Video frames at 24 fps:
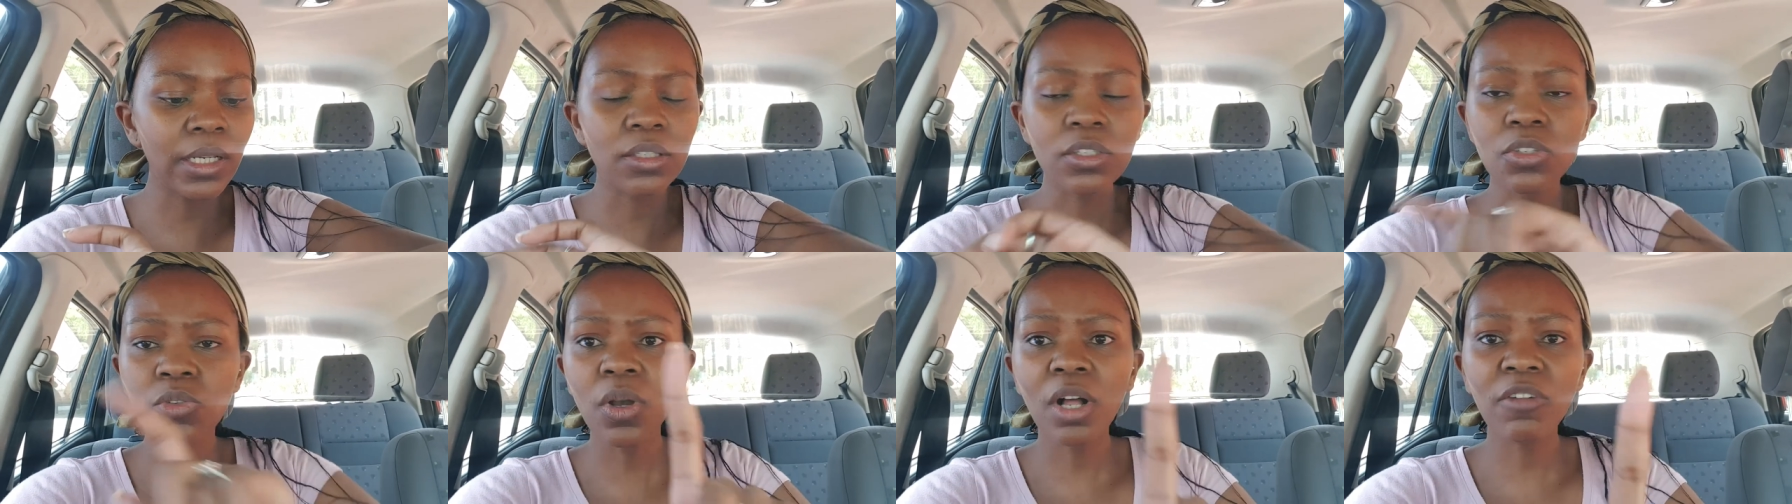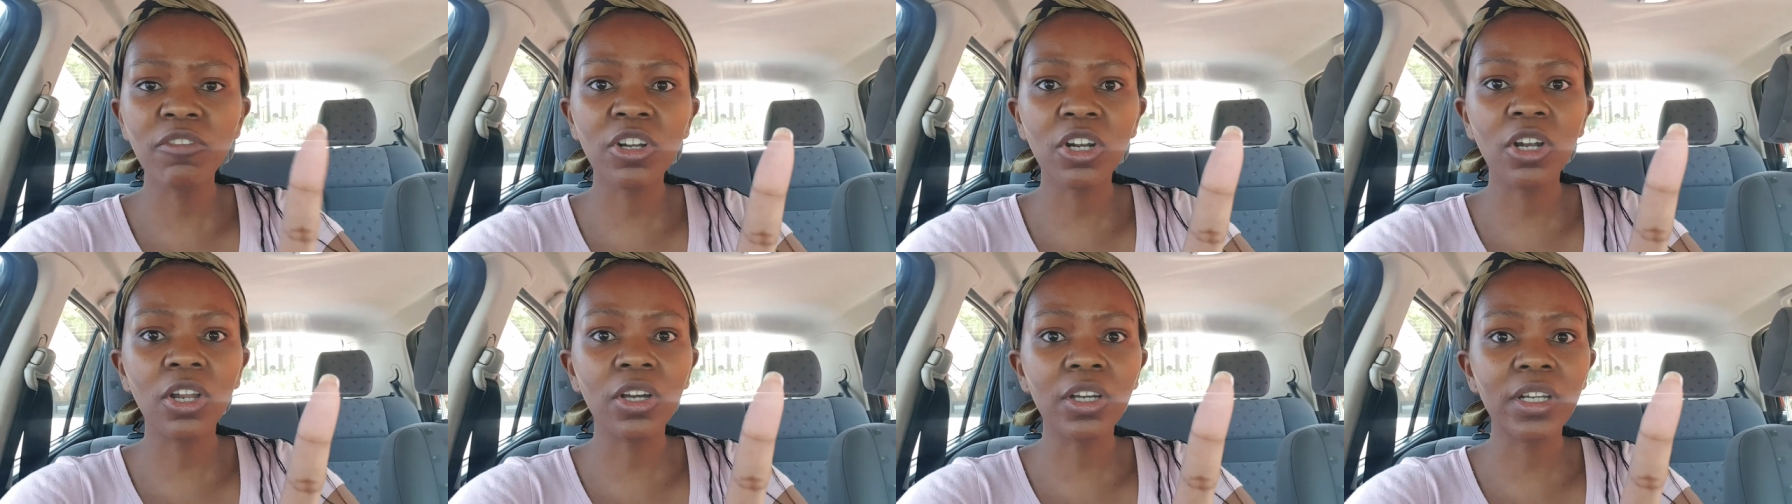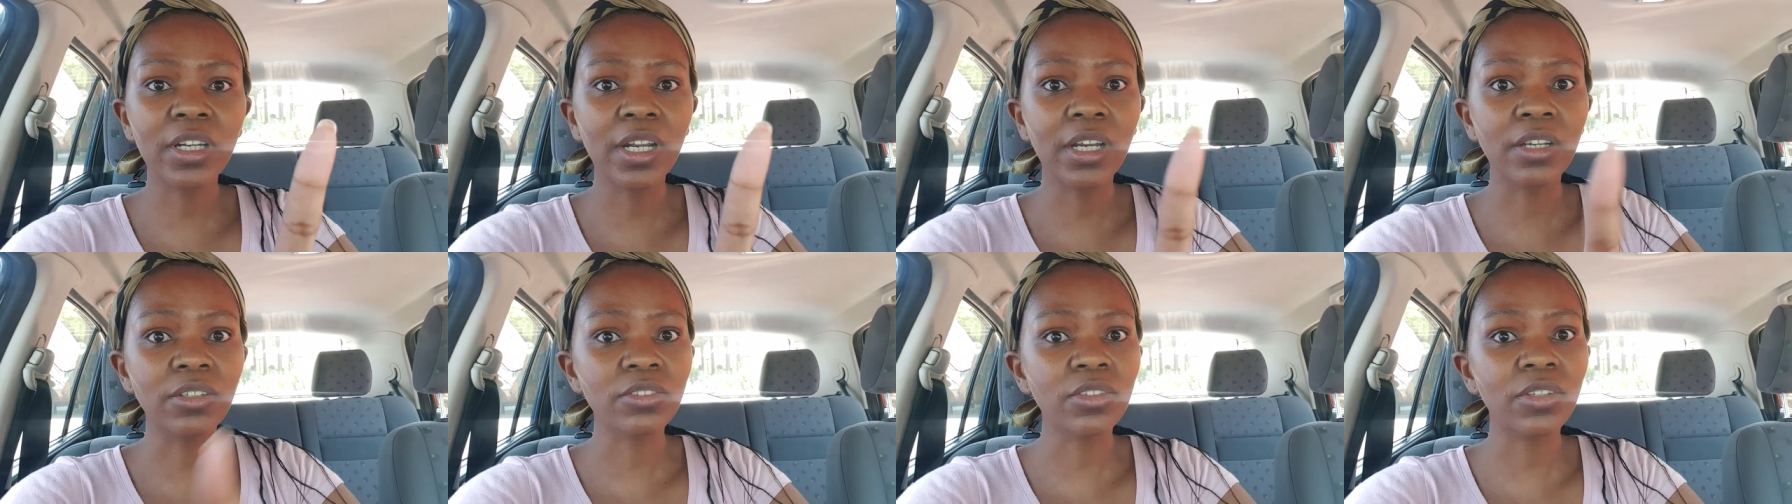It's twelve o'clock
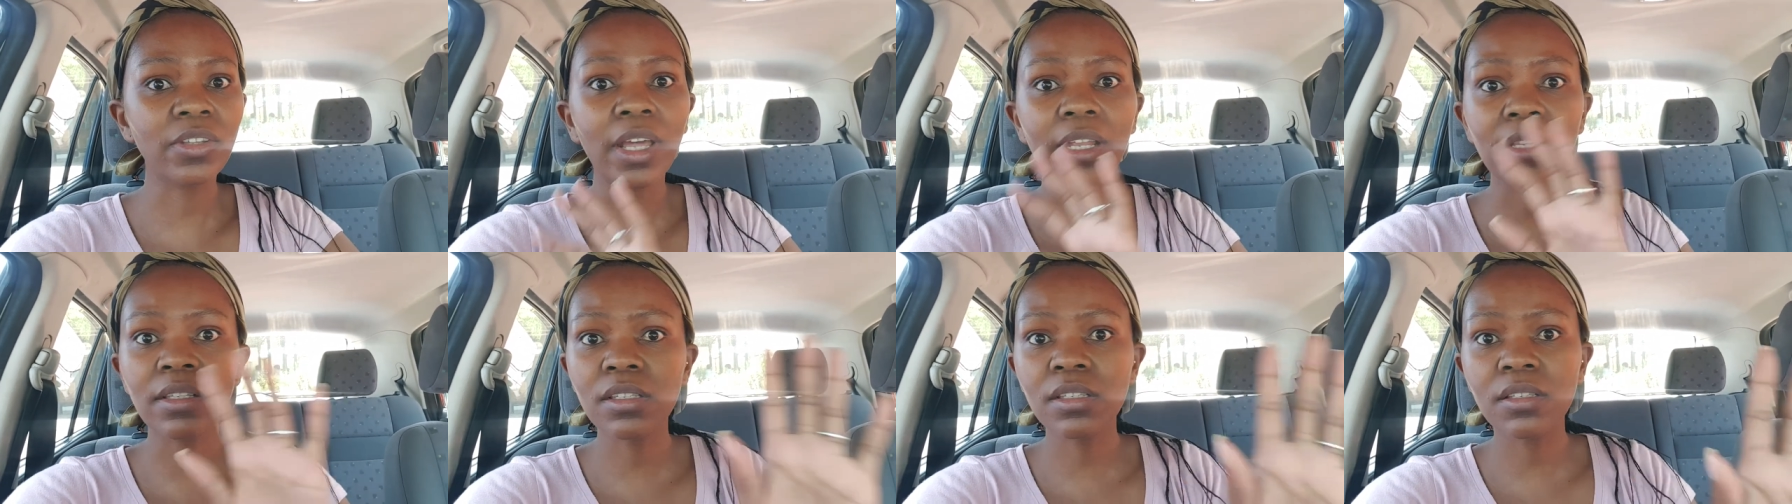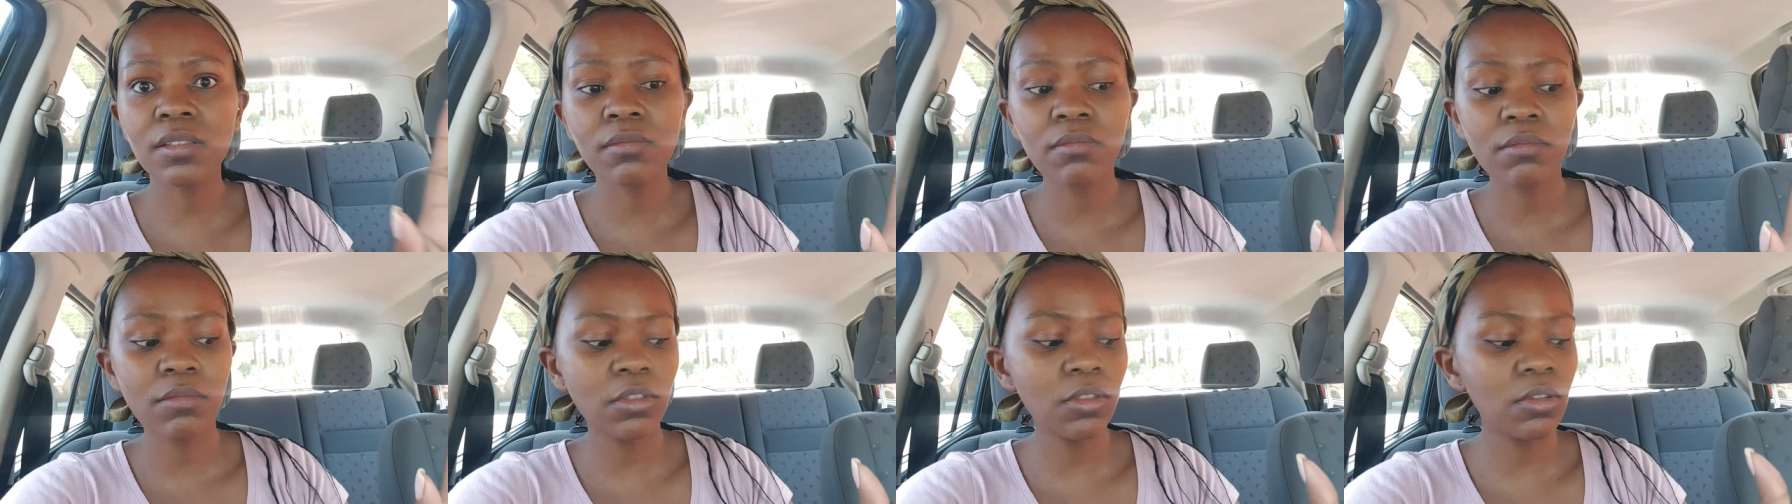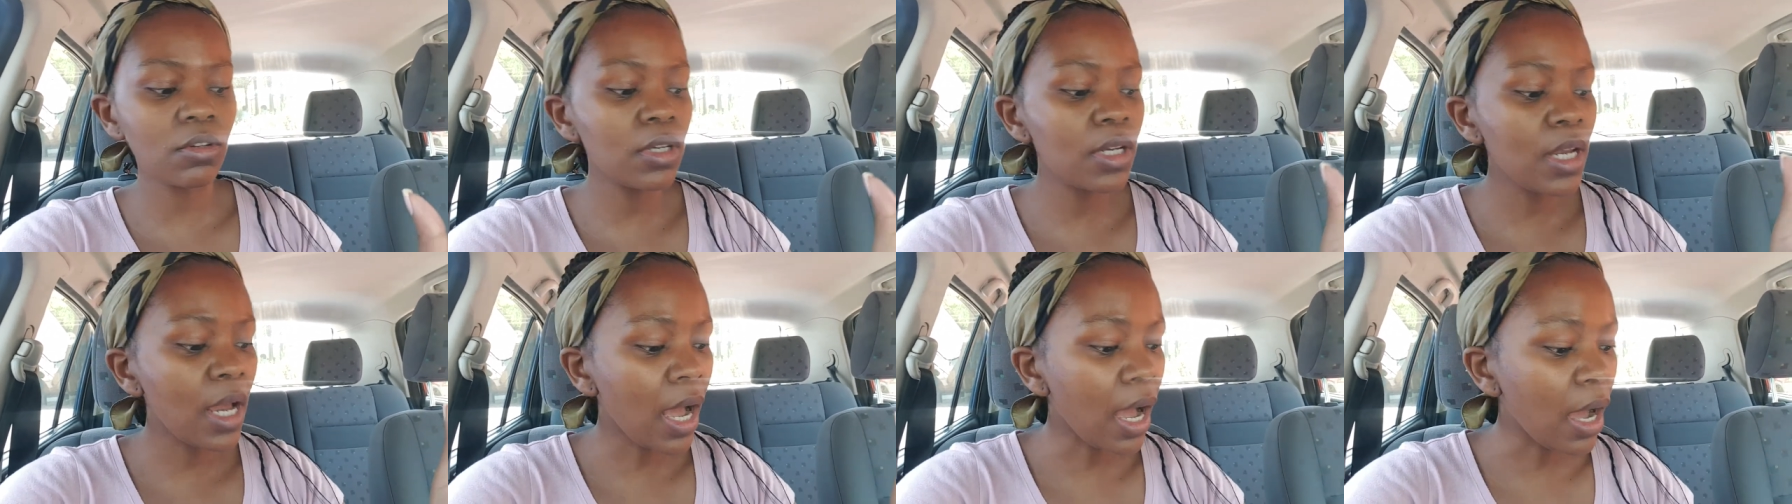now, so that's
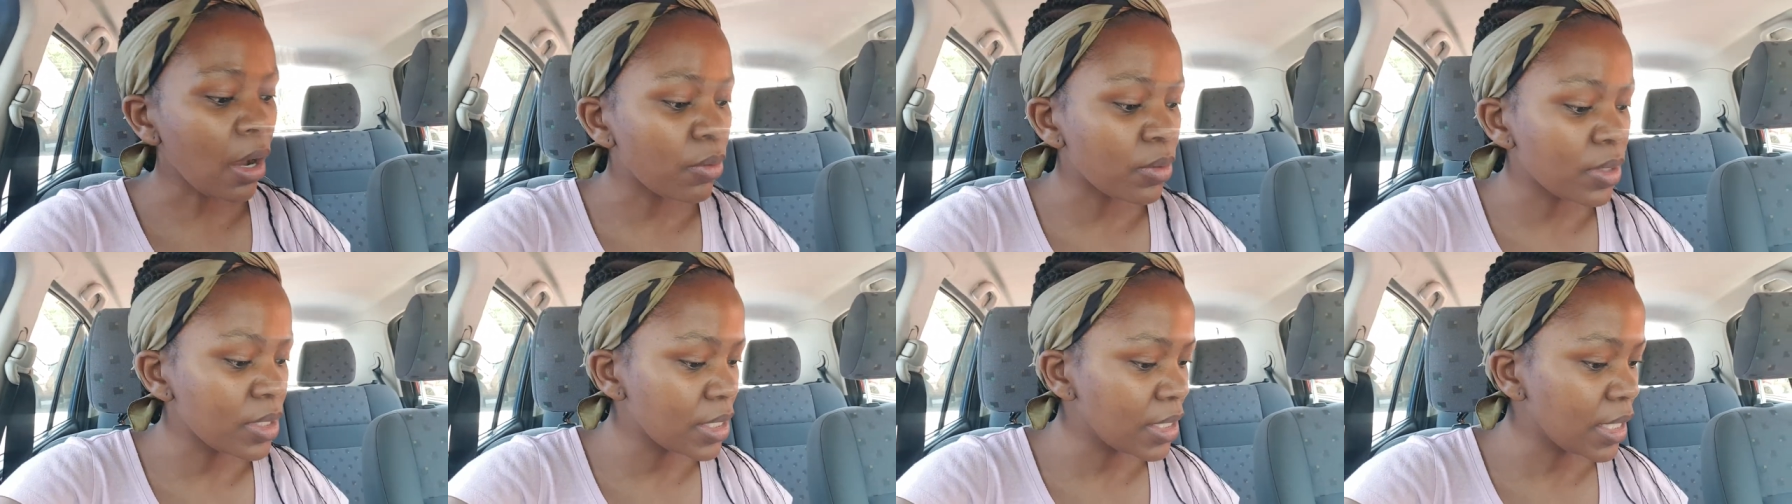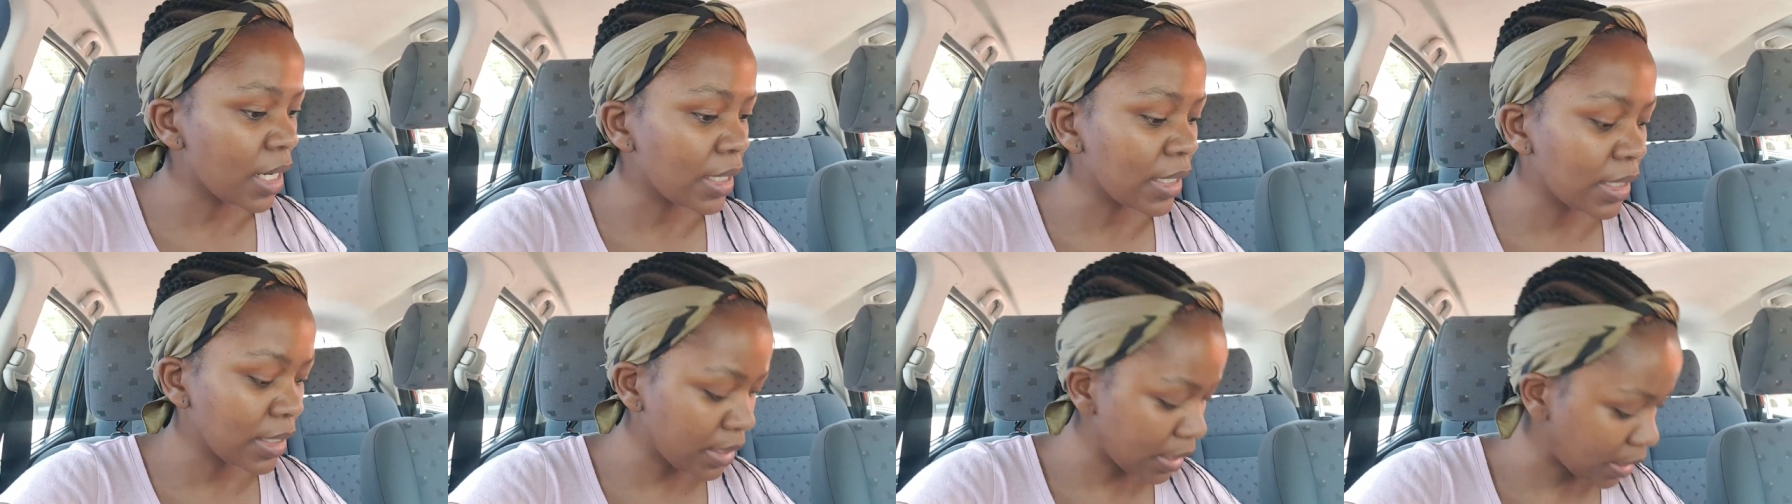three hours done and